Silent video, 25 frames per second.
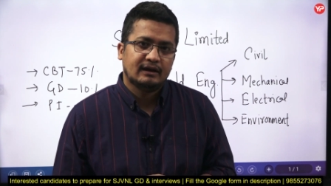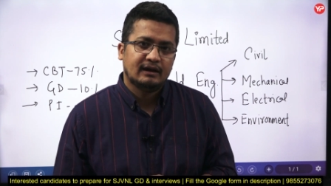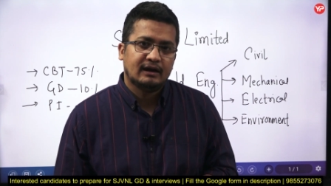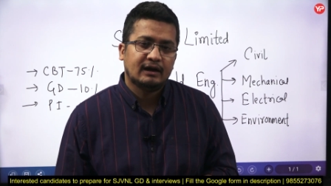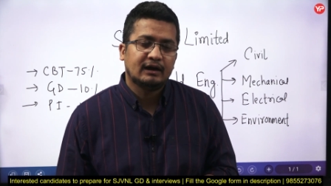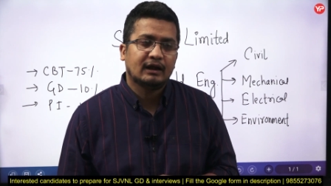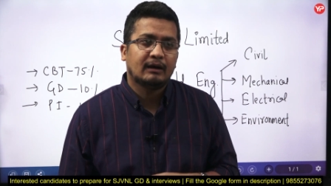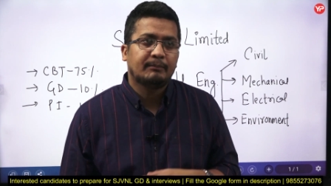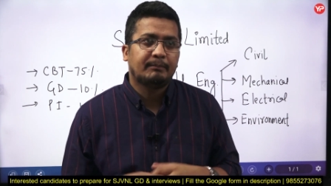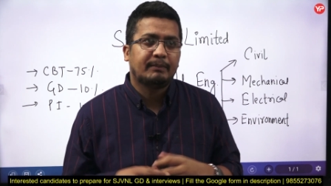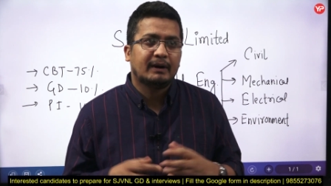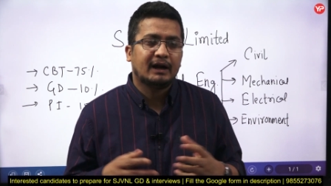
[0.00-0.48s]

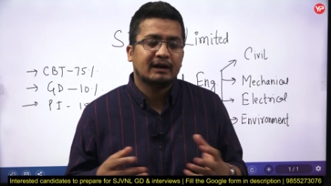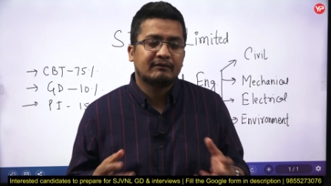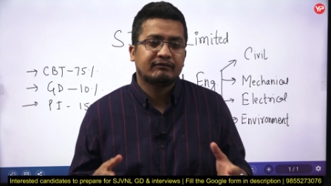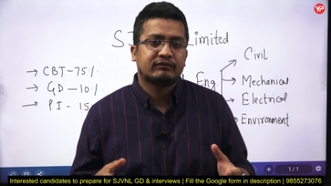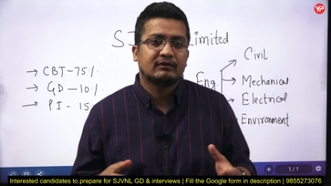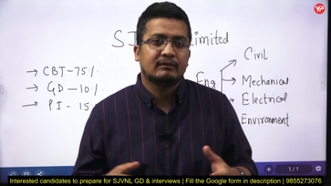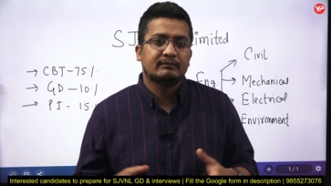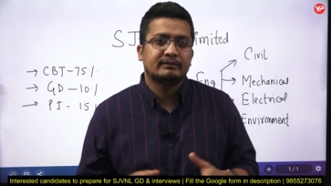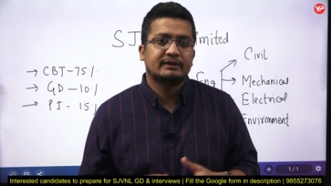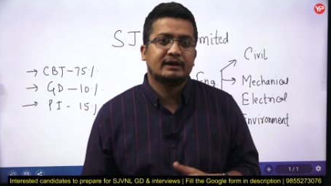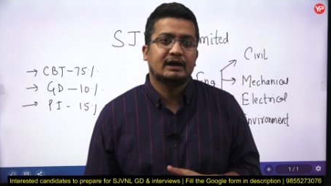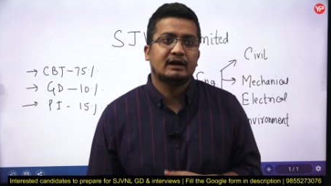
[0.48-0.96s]
And apart
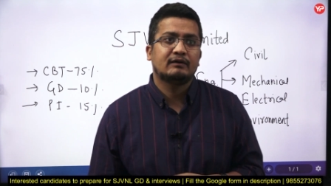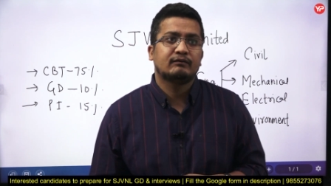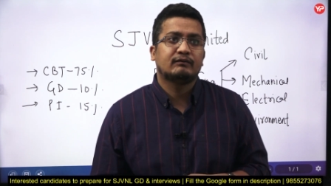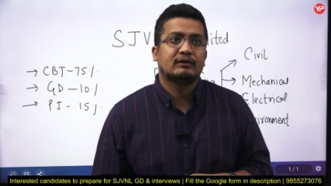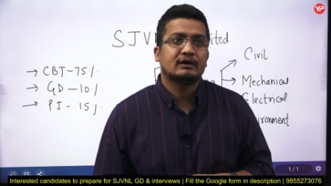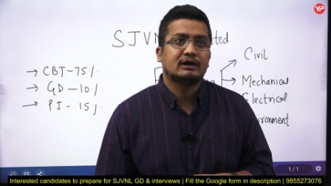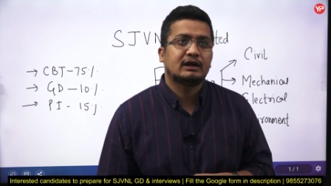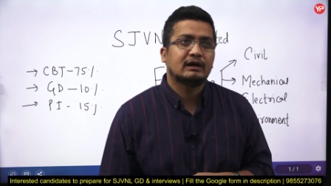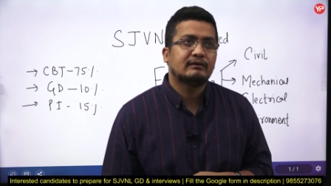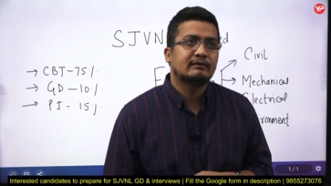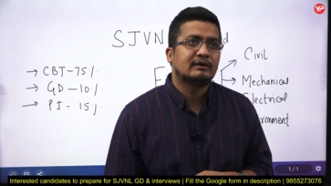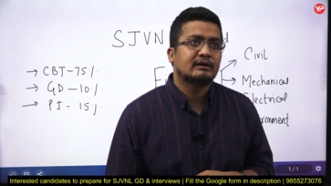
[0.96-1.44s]
from that,
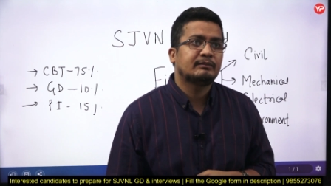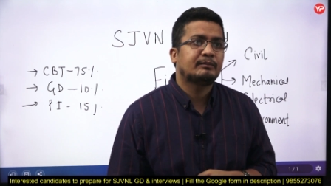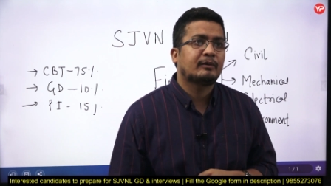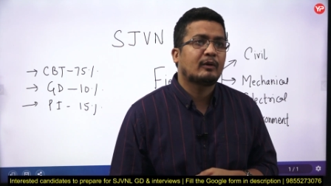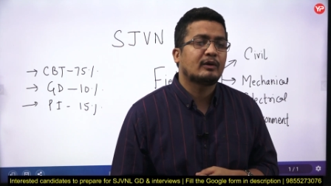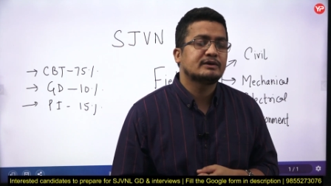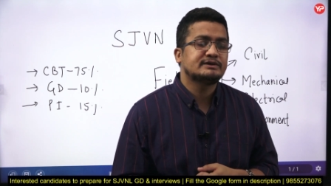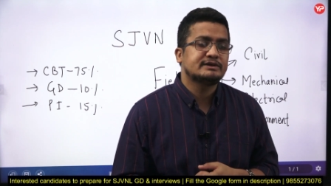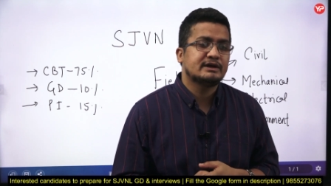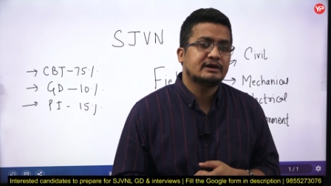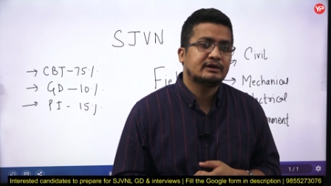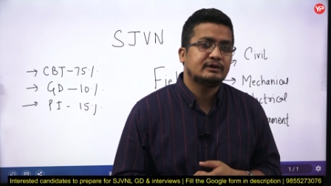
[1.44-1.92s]
whatever
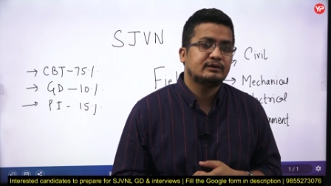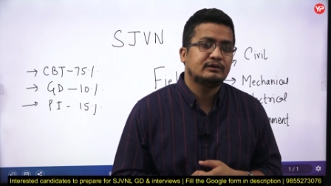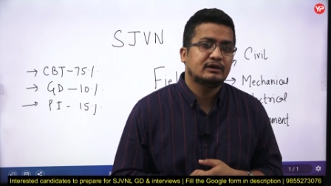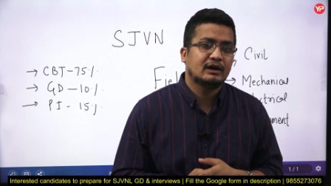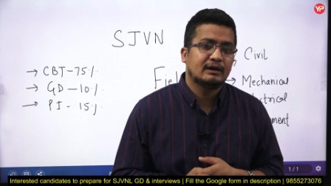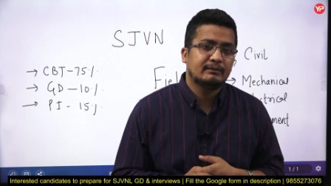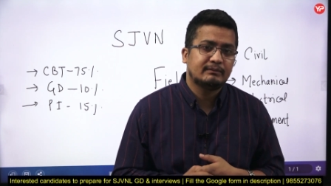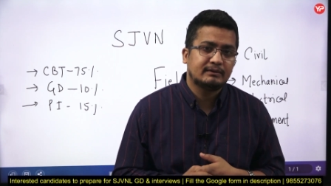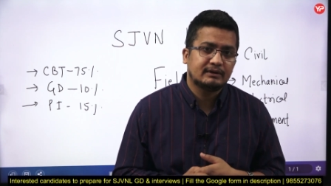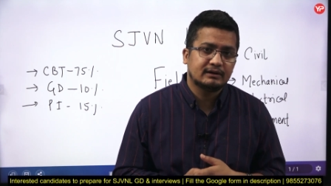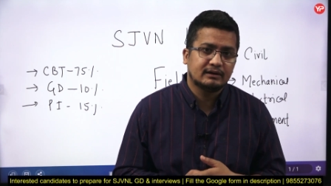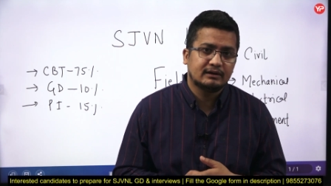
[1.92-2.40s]
project you
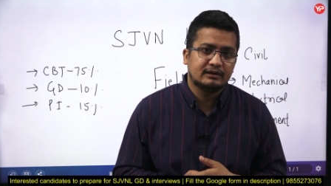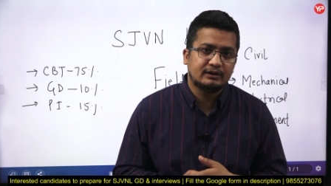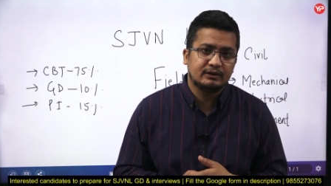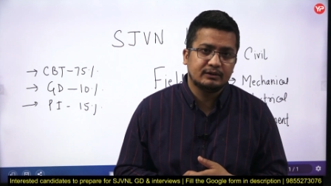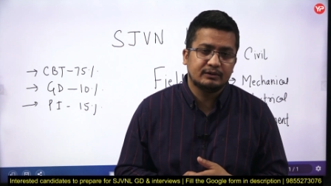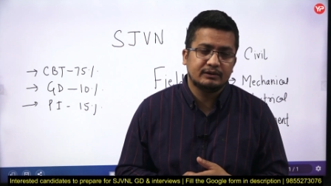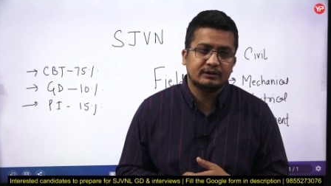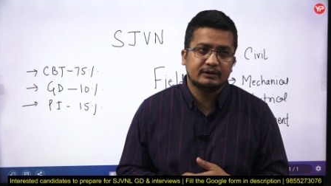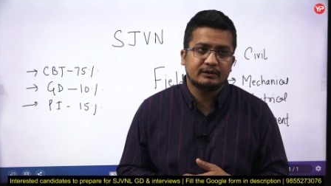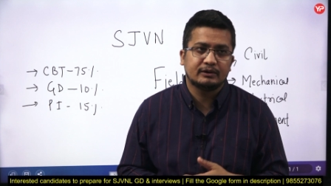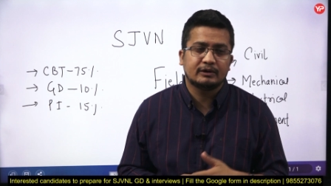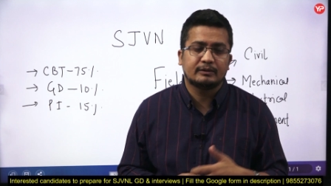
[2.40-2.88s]
have done
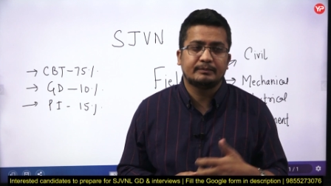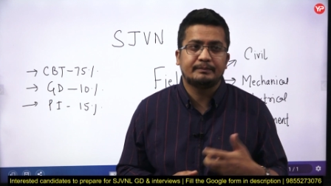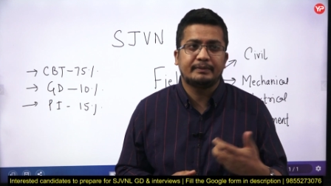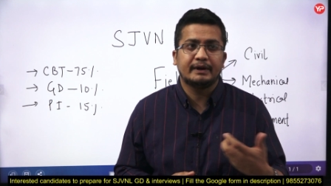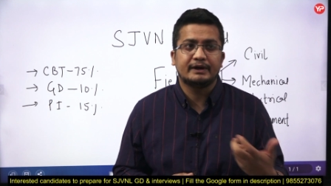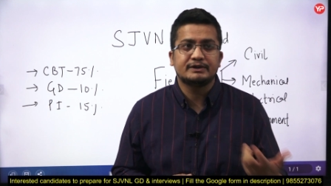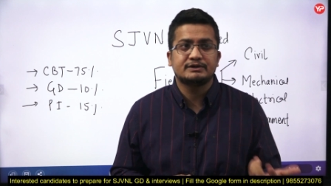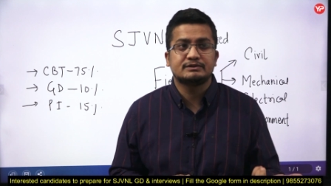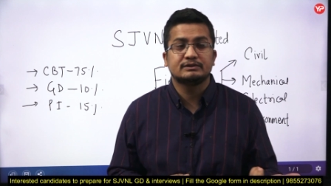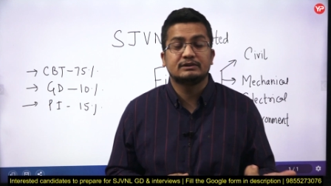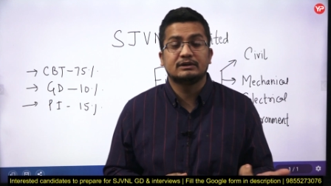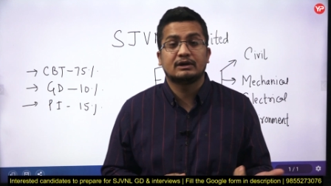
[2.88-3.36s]
during your
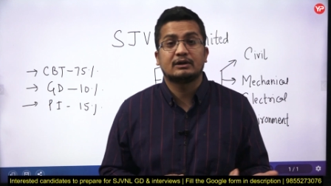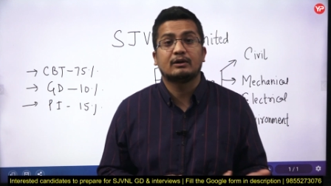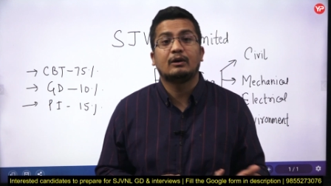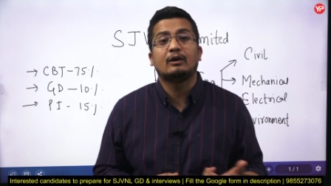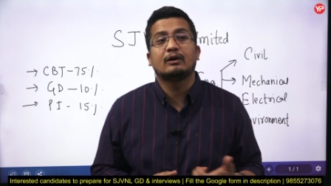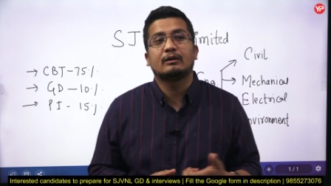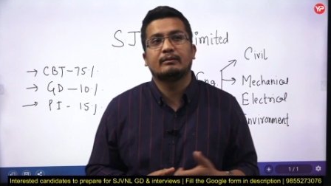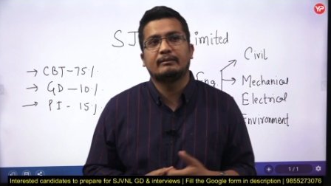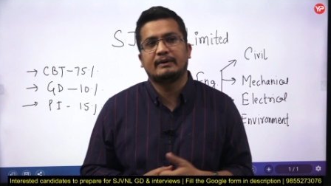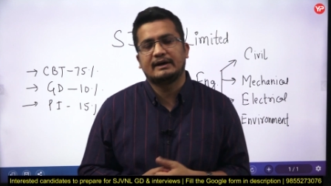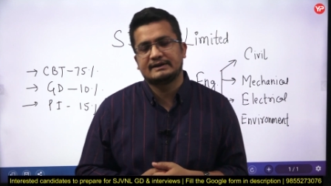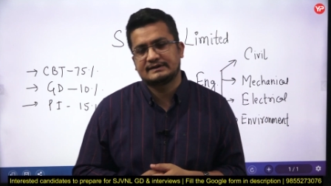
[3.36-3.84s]
bachelor
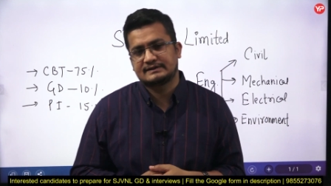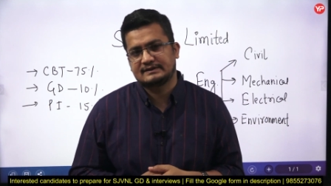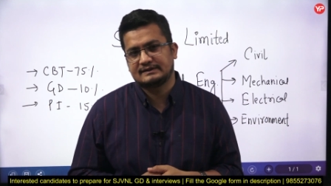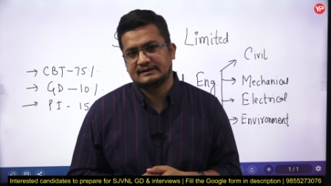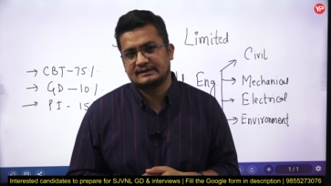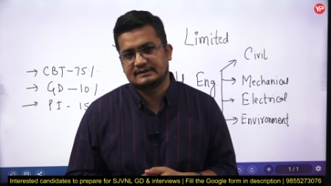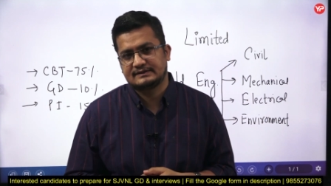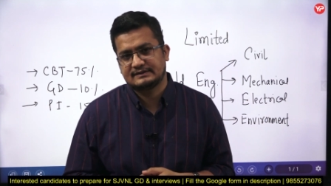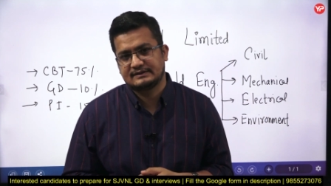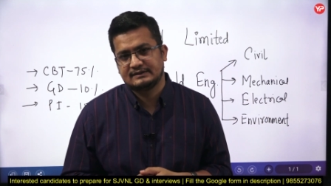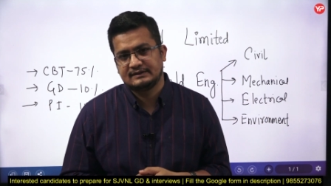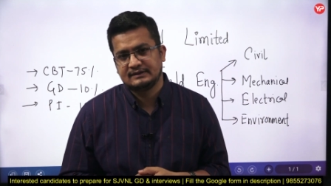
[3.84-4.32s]
or
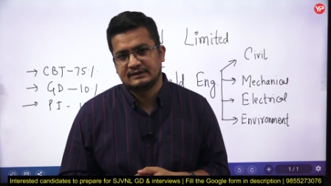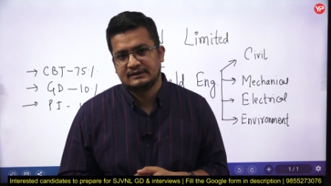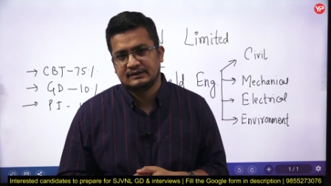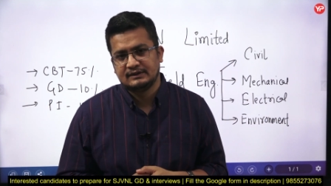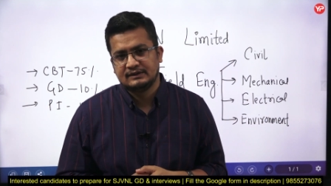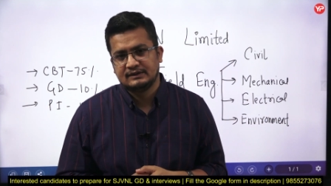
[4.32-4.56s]
masters,